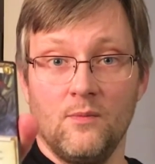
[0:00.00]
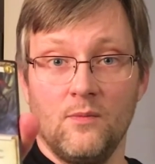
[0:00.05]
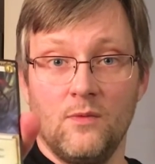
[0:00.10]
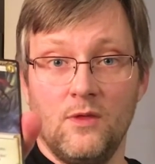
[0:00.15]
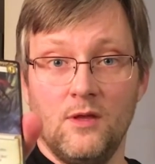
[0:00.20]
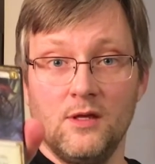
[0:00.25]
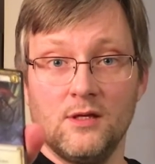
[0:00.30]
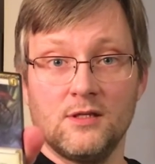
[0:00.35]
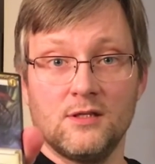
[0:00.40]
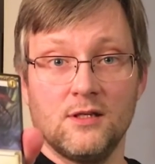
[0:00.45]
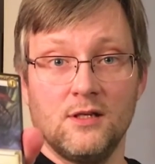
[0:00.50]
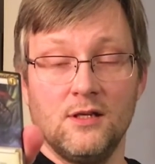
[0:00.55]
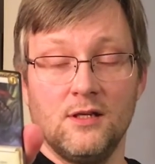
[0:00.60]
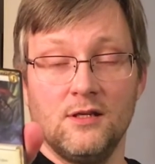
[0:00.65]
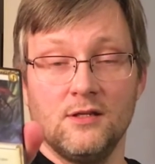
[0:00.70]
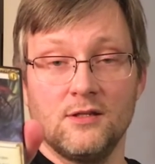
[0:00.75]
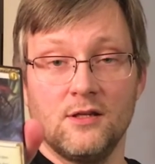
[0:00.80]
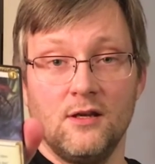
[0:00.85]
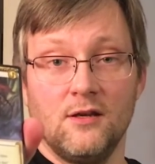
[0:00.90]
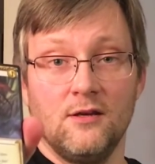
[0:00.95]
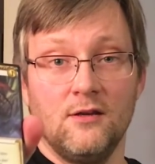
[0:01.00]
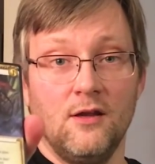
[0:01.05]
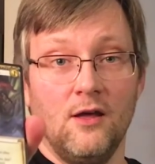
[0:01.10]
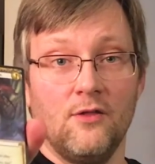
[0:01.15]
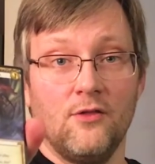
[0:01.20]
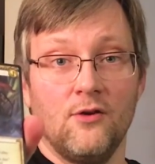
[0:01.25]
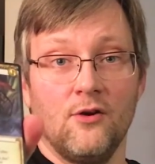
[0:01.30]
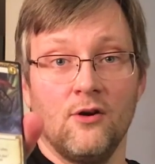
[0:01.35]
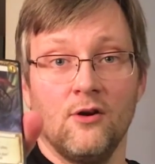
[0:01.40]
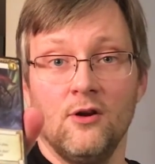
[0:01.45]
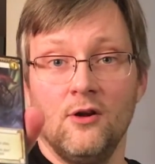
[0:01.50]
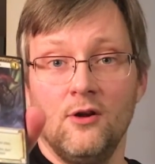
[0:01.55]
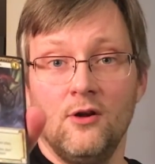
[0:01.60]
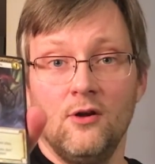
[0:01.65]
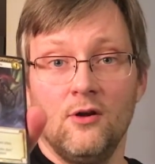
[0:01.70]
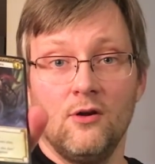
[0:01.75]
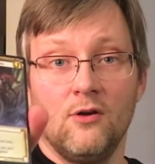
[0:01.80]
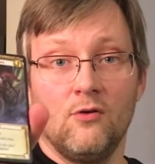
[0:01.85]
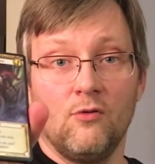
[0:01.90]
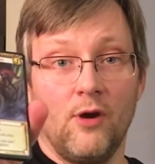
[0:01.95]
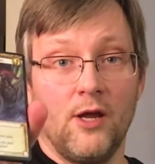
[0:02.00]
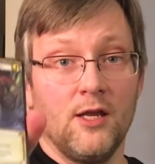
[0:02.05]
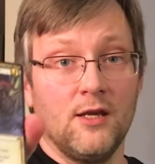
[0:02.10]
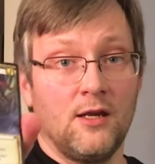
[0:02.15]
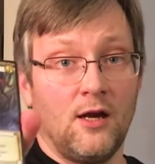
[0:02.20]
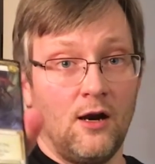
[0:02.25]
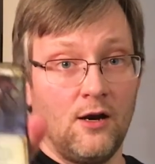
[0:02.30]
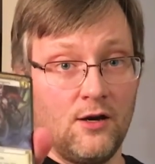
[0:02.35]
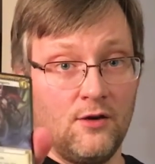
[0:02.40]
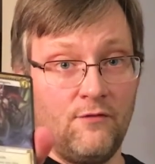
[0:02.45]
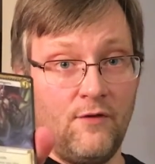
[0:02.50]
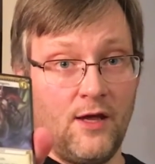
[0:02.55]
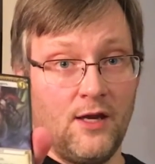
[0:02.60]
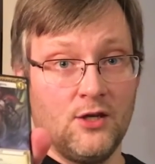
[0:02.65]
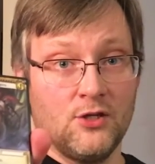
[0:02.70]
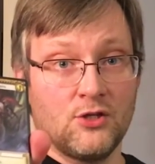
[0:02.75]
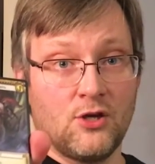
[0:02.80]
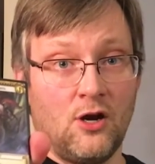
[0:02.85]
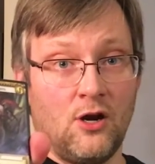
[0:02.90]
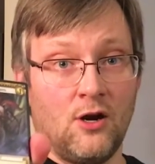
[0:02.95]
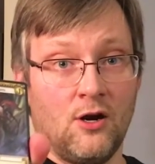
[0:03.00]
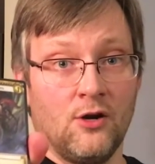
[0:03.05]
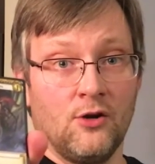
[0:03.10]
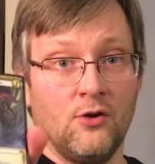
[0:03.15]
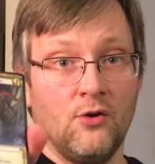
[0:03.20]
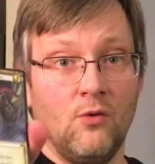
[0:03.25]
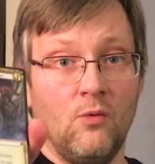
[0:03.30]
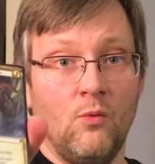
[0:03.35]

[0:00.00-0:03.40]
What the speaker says: This is another great card advantage card.